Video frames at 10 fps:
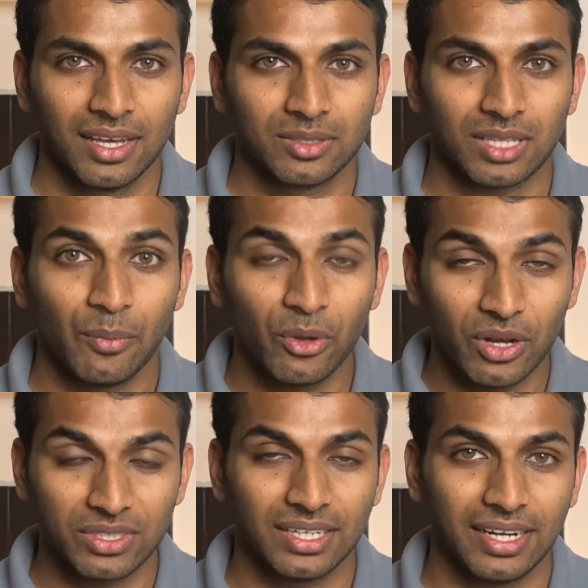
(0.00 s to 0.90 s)
Some
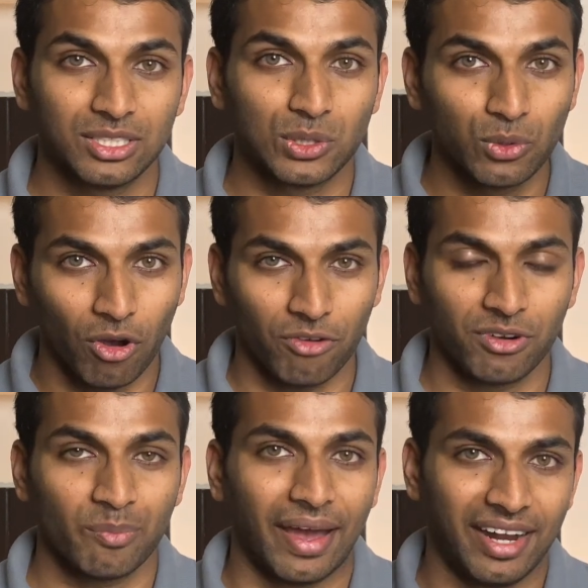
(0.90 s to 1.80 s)
universities do offer
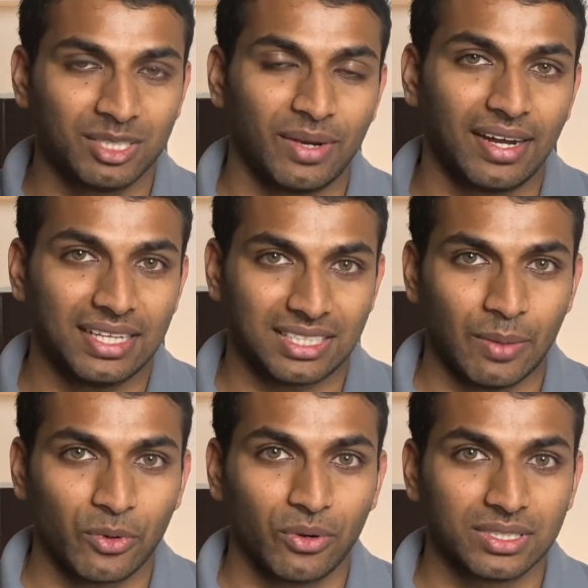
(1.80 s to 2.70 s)
management as
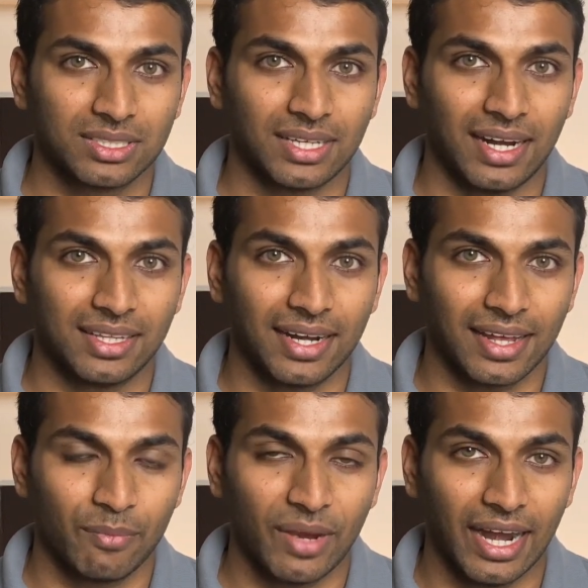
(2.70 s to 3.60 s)
STEM courses and that
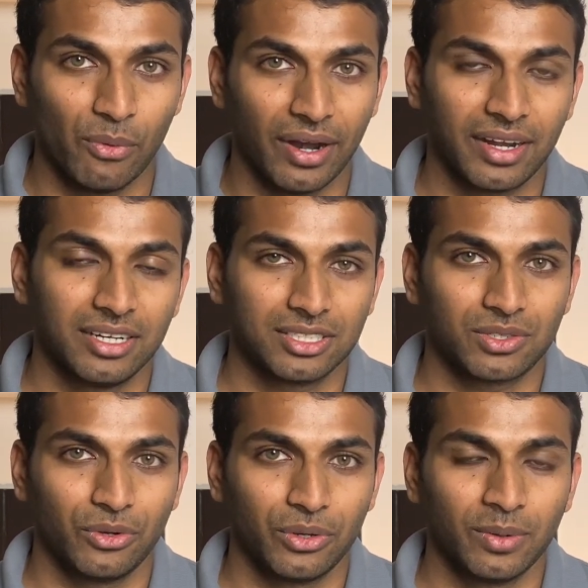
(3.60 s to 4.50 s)
can be advantageous
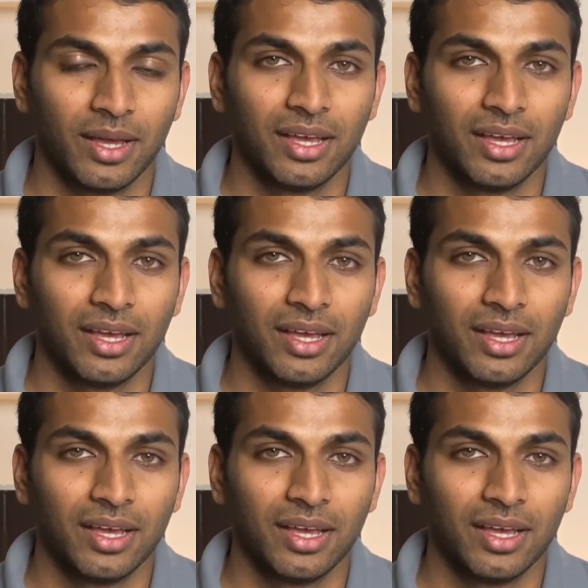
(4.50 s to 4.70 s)
to you.